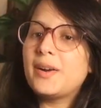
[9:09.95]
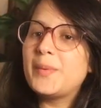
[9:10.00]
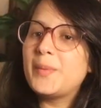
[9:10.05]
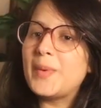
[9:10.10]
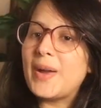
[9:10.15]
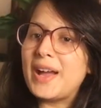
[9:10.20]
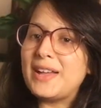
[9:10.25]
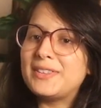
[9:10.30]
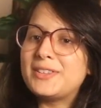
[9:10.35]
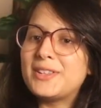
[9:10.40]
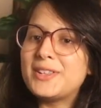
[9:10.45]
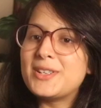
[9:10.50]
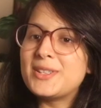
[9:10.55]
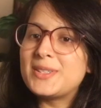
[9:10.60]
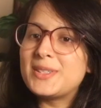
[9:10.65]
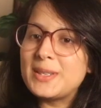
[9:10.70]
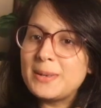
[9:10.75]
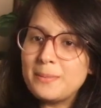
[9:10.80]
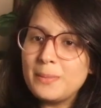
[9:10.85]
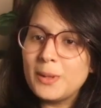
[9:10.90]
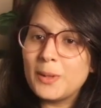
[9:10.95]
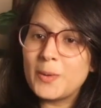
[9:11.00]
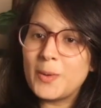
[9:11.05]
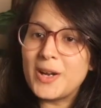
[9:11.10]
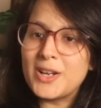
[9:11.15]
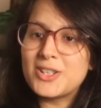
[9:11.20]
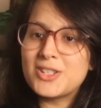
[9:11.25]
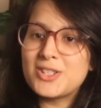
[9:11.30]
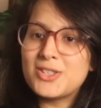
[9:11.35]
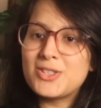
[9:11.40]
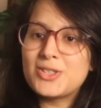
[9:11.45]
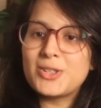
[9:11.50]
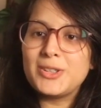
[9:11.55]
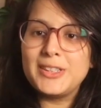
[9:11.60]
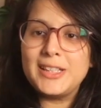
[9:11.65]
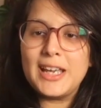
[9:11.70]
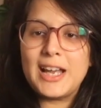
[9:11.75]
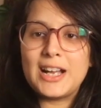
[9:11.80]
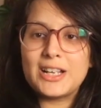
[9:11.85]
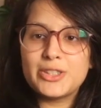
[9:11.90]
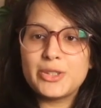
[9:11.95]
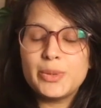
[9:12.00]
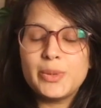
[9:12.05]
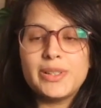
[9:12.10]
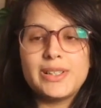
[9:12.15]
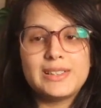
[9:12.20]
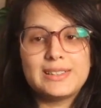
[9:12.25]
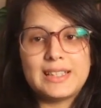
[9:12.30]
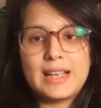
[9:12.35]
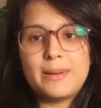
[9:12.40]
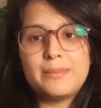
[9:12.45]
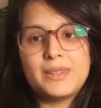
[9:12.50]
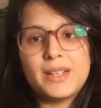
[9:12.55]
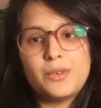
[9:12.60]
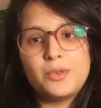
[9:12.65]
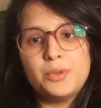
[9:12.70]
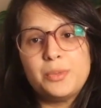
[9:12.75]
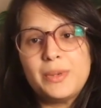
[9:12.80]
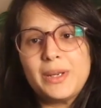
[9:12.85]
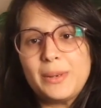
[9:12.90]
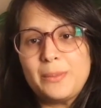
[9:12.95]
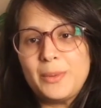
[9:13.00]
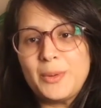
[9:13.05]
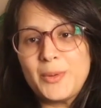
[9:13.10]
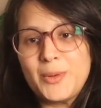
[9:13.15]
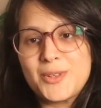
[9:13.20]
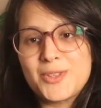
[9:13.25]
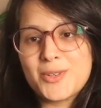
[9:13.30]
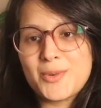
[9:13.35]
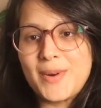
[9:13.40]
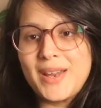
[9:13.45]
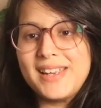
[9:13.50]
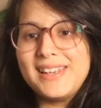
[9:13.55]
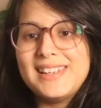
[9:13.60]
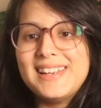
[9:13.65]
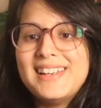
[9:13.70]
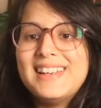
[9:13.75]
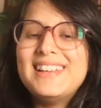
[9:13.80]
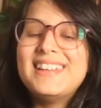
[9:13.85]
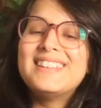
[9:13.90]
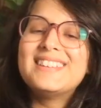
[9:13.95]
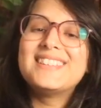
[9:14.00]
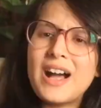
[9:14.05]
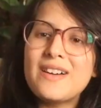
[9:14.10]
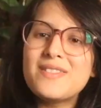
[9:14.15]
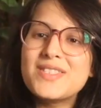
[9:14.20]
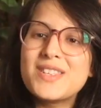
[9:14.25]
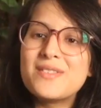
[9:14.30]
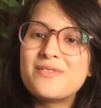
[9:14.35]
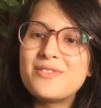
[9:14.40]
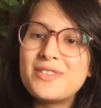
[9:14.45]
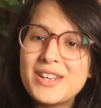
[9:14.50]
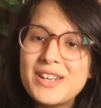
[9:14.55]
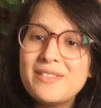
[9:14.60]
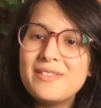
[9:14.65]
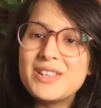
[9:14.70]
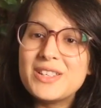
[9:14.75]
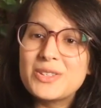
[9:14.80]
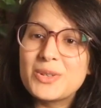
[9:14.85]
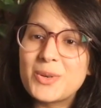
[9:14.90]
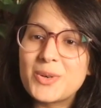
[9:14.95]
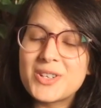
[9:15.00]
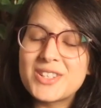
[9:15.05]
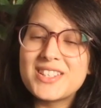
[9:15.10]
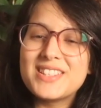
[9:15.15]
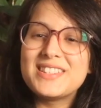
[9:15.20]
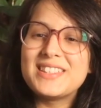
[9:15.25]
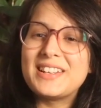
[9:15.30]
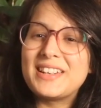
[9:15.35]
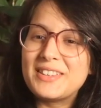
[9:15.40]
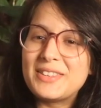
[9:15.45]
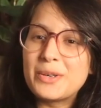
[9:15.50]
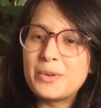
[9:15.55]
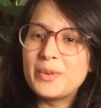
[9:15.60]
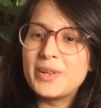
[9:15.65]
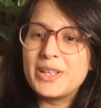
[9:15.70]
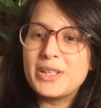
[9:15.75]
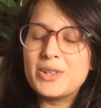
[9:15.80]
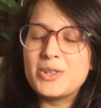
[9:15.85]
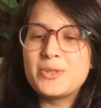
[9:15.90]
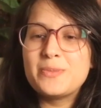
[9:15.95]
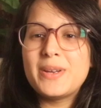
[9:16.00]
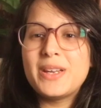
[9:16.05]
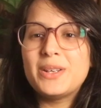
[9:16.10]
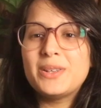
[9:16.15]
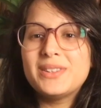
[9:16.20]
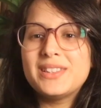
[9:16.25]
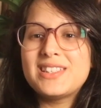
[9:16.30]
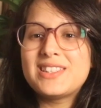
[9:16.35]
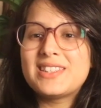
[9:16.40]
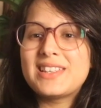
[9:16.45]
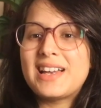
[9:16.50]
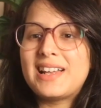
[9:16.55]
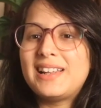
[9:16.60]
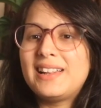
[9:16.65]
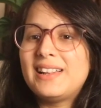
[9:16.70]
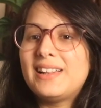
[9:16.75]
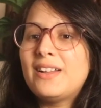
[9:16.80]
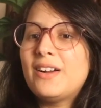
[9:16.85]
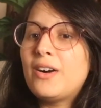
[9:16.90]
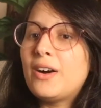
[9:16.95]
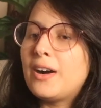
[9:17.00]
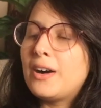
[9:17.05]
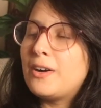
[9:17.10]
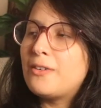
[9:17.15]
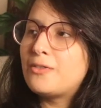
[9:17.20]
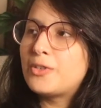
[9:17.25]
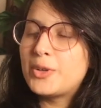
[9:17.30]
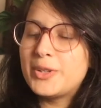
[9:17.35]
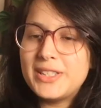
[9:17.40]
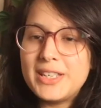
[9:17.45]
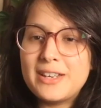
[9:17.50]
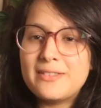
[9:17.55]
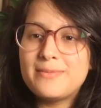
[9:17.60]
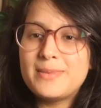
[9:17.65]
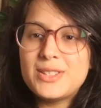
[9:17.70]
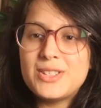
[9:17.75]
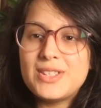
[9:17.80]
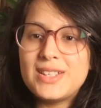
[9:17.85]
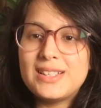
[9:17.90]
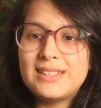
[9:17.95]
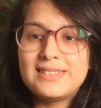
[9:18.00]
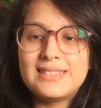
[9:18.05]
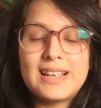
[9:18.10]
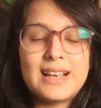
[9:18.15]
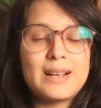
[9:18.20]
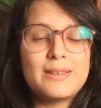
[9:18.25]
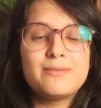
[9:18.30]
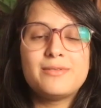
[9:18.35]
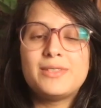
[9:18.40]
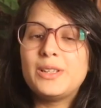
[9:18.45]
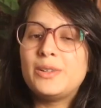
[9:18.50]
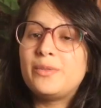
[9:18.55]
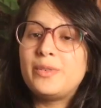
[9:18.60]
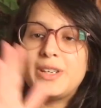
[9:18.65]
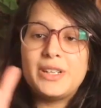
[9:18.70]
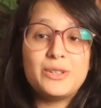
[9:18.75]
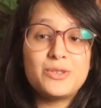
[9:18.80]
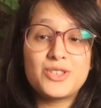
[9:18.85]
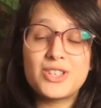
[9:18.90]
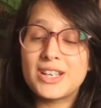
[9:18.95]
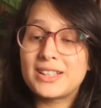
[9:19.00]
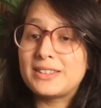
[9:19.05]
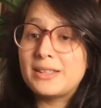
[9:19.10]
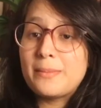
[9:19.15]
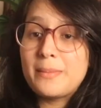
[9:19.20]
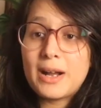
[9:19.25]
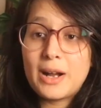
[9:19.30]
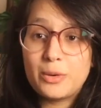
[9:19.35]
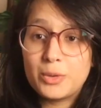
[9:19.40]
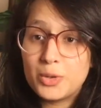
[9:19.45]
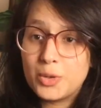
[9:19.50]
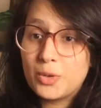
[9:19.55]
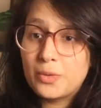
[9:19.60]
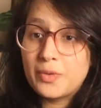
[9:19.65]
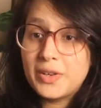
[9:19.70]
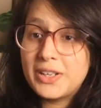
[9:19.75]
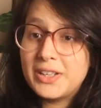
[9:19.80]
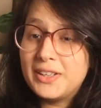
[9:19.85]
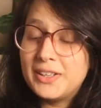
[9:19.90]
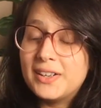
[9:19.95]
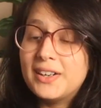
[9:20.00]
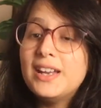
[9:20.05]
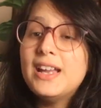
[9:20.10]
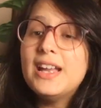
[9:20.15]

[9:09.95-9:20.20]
rather simple questions on the actual exam, that will be a bonus, right? I have some free resources and other videos made on this channel for the FPGEE exam. Feel free to check them out over here.